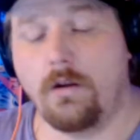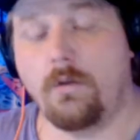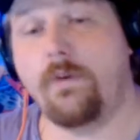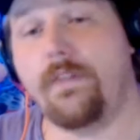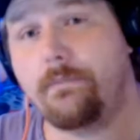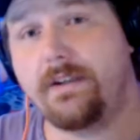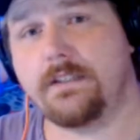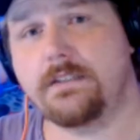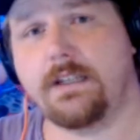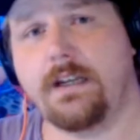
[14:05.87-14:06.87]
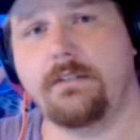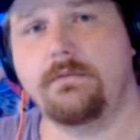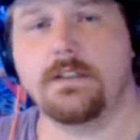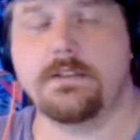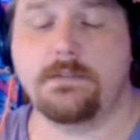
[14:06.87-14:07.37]
With that being
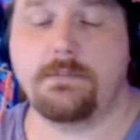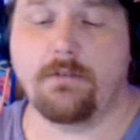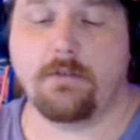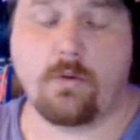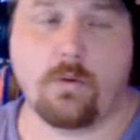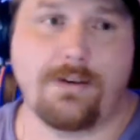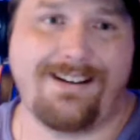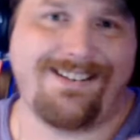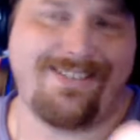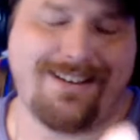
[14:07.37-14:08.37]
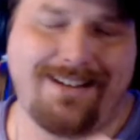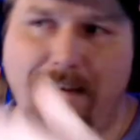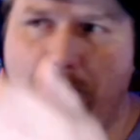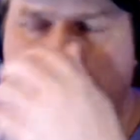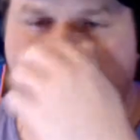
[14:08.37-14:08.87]
said, this is being recorded the day
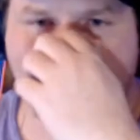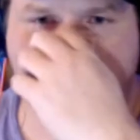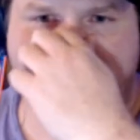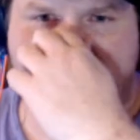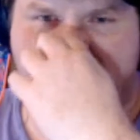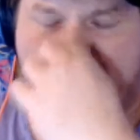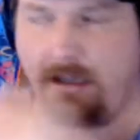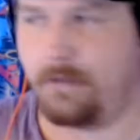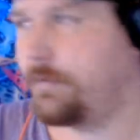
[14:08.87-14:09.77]
before Shadowkeep.